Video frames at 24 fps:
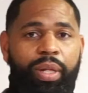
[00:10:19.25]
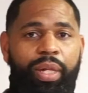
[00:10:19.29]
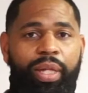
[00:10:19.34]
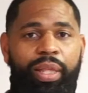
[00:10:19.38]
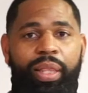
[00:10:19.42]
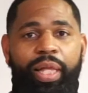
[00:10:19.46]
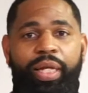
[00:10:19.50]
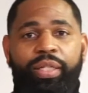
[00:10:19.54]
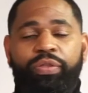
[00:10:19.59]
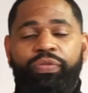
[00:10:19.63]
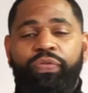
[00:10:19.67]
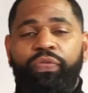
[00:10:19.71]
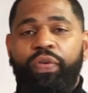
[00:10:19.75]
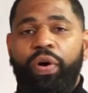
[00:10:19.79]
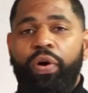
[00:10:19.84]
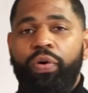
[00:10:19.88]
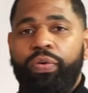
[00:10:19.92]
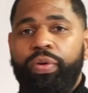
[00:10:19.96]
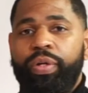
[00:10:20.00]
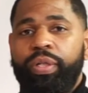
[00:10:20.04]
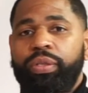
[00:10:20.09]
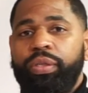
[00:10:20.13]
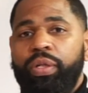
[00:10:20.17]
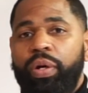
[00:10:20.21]
Let's
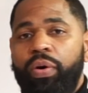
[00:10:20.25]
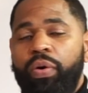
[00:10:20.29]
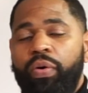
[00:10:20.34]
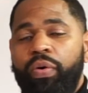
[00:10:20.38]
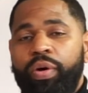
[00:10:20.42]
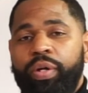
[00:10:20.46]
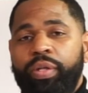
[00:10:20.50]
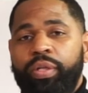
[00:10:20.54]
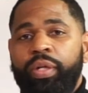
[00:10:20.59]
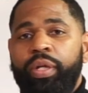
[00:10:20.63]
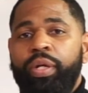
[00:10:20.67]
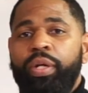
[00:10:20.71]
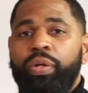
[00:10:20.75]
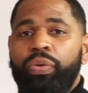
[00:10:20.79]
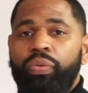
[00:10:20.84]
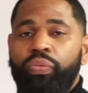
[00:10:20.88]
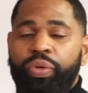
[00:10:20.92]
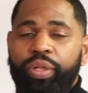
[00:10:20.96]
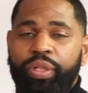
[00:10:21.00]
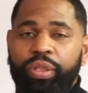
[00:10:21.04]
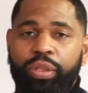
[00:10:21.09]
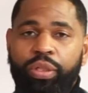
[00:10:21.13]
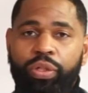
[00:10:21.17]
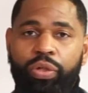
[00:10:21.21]
focus on
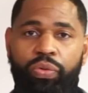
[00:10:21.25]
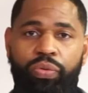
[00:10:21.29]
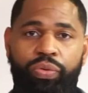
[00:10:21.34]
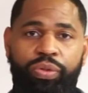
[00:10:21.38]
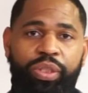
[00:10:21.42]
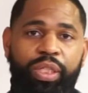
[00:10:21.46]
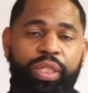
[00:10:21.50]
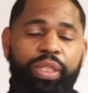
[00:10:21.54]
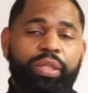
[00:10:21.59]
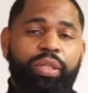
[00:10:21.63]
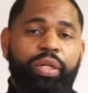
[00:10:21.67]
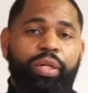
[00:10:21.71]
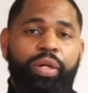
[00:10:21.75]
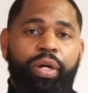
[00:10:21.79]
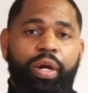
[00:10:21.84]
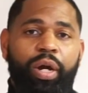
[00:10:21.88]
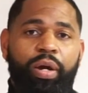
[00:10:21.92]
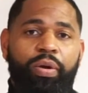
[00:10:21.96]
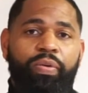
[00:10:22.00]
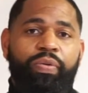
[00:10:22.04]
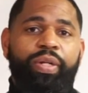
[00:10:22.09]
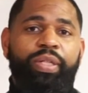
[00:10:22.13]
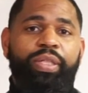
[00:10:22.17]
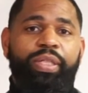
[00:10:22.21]
reducing the
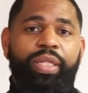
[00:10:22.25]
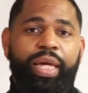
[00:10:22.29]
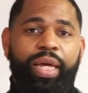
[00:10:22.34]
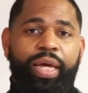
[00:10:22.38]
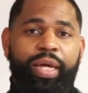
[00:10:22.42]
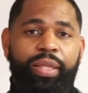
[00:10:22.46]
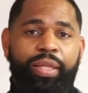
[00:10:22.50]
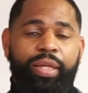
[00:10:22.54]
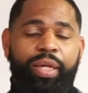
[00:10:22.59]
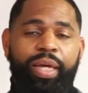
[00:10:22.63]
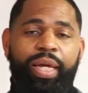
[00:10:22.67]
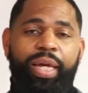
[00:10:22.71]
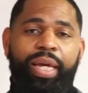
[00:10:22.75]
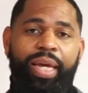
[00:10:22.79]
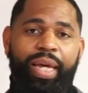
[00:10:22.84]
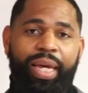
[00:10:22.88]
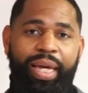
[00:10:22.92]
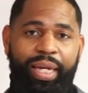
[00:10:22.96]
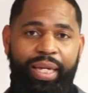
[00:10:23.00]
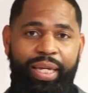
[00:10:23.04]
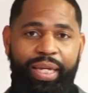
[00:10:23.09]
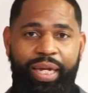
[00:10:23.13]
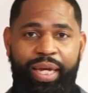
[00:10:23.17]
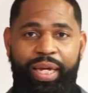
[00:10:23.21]
current debt
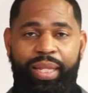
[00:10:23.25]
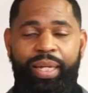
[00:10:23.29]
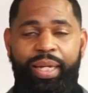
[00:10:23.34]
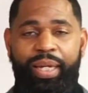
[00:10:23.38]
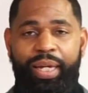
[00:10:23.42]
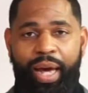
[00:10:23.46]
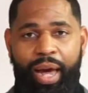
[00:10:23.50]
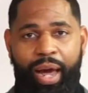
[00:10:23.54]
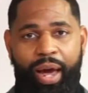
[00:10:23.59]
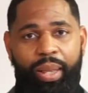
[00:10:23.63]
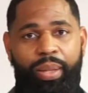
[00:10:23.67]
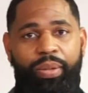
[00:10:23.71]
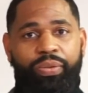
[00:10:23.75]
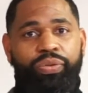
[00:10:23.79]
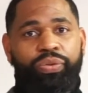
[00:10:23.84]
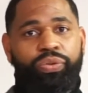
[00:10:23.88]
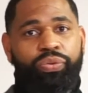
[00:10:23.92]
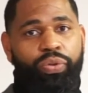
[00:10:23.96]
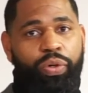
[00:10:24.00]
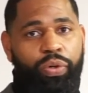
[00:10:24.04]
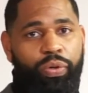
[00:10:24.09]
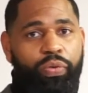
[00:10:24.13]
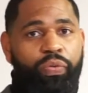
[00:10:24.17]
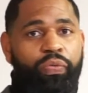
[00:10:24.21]
and getting out of
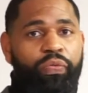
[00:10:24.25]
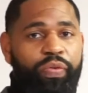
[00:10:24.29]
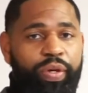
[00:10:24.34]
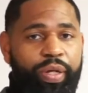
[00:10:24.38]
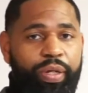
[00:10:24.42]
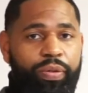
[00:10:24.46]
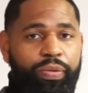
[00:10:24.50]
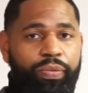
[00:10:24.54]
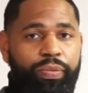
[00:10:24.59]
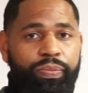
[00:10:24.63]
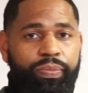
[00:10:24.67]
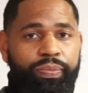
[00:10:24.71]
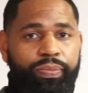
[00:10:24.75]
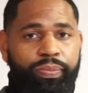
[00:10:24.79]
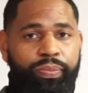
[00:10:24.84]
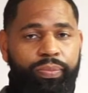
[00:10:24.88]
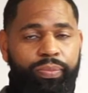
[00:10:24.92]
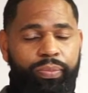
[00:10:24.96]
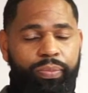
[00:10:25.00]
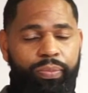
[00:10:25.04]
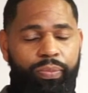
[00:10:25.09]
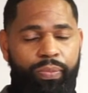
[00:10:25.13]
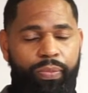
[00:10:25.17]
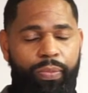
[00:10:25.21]
struggleville.
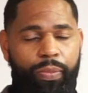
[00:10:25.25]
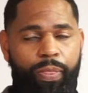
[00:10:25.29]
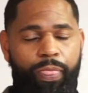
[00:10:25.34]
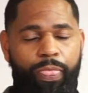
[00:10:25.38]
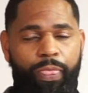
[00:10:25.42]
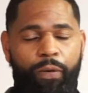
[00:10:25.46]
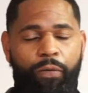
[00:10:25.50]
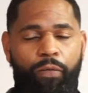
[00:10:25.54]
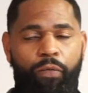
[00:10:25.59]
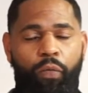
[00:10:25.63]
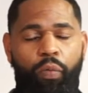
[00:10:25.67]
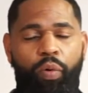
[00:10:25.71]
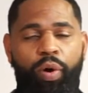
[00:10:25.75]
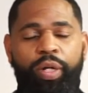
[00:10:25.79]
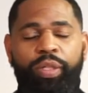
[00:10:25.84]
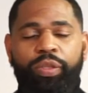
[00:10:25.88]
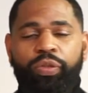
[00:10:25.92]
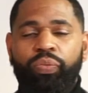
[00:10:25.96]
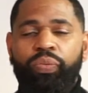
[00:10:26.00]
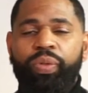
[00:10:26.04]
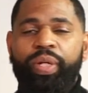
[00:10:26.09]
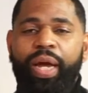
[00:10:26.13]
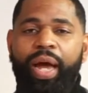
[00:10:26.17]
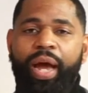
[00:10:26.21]

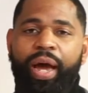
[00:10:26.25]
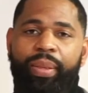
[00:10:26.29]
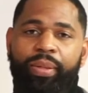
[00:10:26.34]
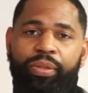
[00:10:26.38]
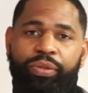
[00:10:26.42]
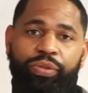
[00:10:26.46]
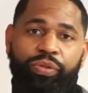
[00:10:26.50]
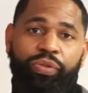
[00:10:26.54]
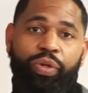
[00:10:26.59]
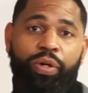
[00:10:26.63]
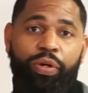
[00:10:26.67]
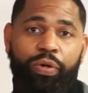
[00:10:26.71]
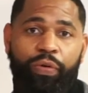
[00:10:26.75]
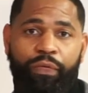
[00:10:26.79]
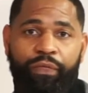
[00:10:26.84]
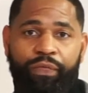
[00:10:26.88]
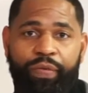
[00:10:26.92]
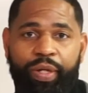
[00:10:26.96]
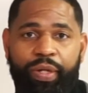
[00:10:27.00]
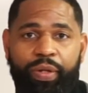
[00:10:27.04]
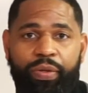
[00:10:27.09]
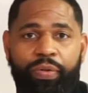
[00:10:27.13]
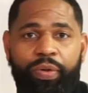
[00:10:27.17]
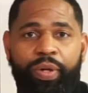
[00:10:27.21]
Once we out of
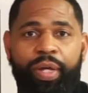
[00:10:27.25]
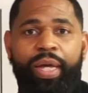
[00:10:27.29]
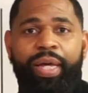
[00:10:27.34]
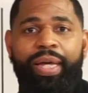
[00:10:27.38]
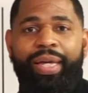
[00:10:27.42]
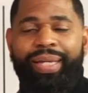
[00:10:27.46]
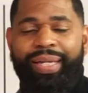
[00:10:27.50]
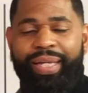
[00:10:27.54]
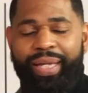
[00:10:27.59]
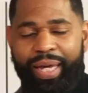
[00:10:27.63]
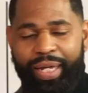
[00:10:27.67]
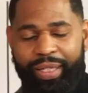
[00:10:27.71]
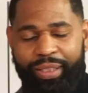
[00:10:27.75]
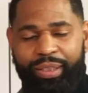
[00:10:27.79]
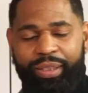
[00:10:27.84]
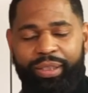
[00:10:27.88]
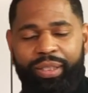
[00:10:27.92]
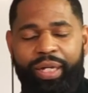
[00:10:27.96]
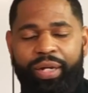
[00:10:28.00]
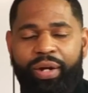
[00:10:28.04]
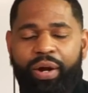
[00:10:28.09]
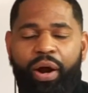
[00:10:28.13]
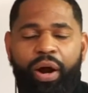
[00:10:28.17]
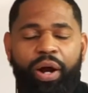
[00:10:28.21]
struggleville, yes,
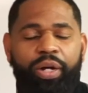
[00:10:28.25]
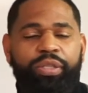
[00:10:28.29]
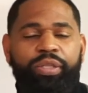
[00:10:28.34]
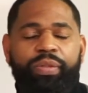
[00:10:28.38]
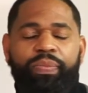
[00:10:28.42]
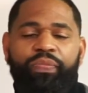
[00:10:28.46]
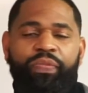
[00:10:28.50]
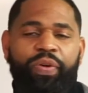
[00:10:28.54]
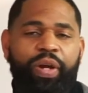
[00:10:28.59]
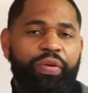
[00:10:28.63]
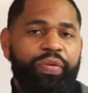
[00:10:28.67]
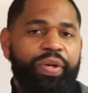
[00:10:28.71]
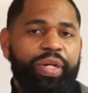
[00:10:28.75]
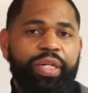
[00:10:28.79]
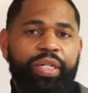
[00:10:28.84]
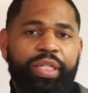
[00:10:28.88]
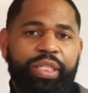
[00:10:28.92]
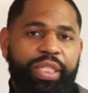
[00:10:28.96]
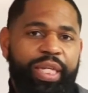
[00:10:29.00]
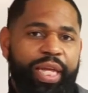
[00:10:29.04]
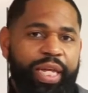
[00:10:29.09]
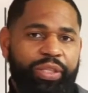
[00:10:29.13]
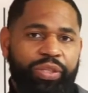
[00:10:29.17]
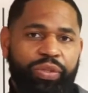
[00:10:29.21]
there are some very
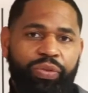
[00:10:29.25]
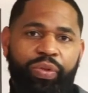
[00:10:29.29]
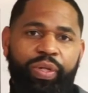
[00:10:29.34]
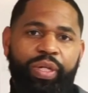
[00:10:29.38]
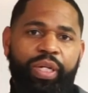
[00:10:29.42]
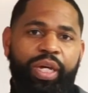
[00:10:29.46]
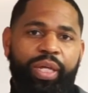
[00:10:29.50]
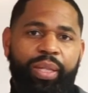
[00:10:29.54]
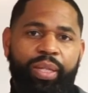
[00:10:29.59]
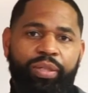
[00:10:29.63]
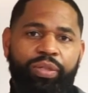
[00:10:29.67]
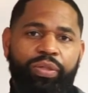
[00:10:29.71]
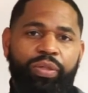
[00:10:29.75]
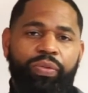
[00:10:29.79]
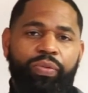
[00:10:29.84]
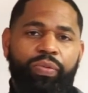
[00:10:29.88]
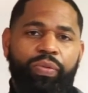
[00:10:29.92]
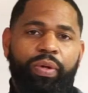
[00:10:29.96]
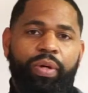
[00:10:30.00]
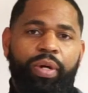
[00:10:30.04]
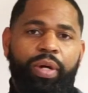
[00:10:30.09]
good debts you can get into.